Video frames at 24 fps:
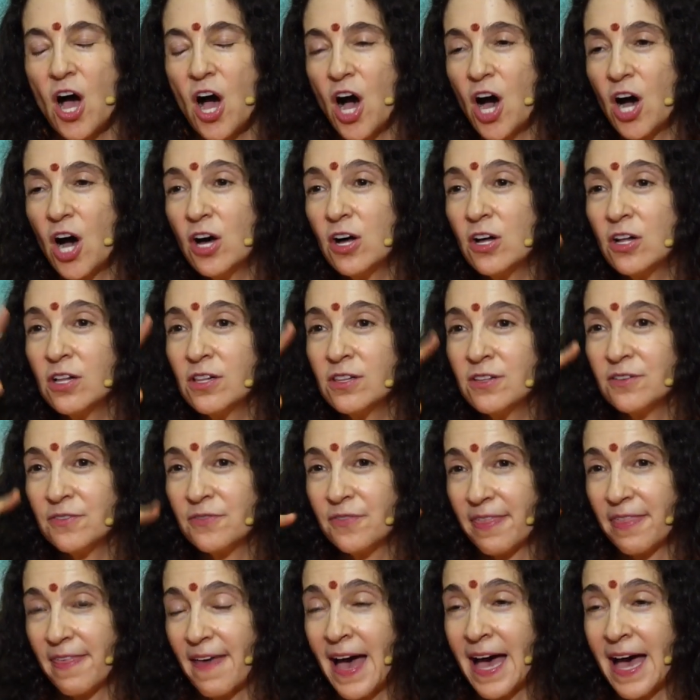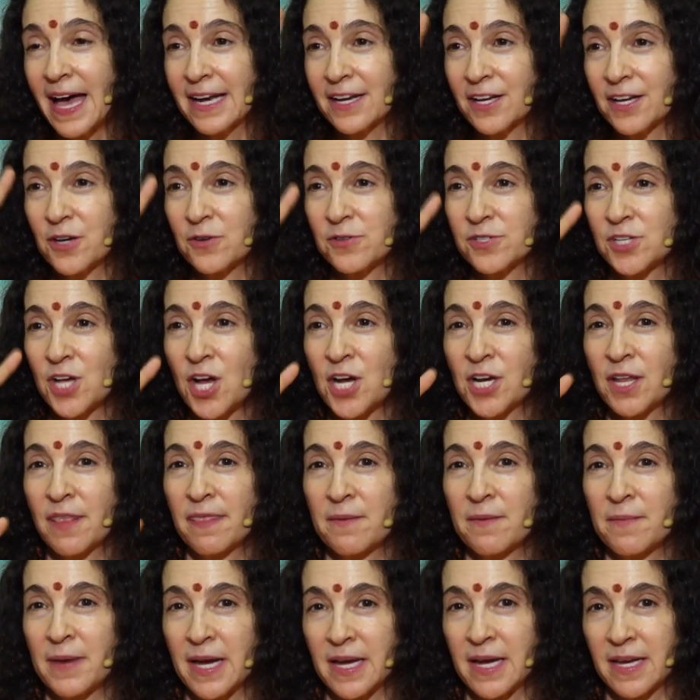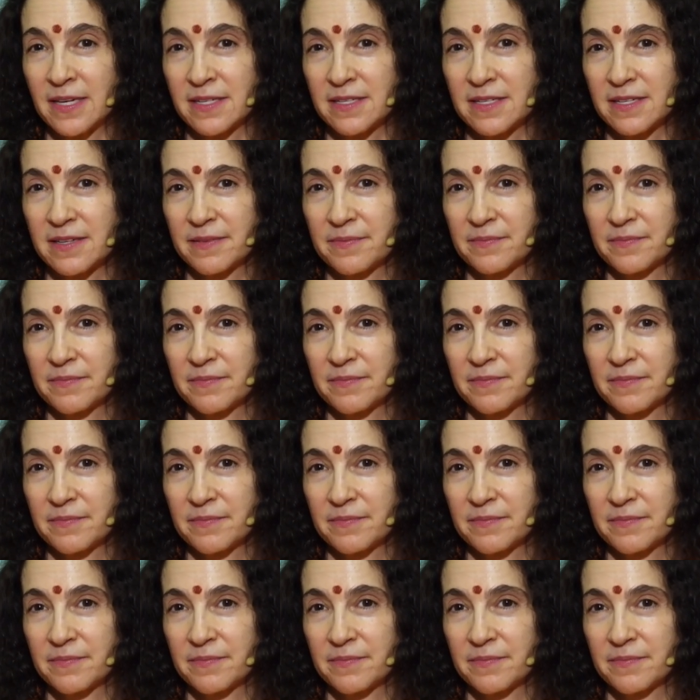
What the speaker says: All of that goes on in the mind.